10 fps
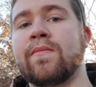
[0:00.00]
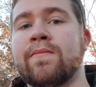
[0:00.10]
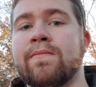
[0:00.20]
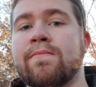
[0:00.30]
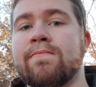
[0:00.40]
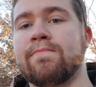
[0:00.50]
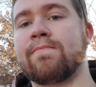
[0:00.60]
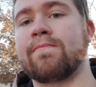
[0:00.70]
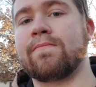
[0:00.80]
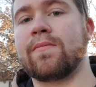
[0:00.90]
You guys have a
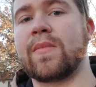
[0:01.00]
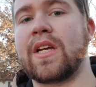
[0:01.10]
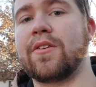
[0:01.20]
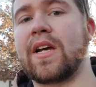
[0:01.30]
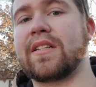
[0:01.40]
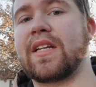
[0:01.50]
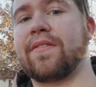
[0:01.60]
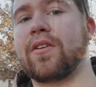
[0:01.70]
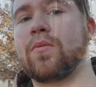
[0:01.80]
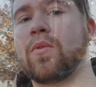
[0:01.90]
good one. Like and
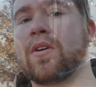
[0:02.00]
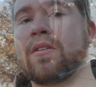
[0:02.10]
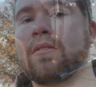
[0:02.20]
subscribe.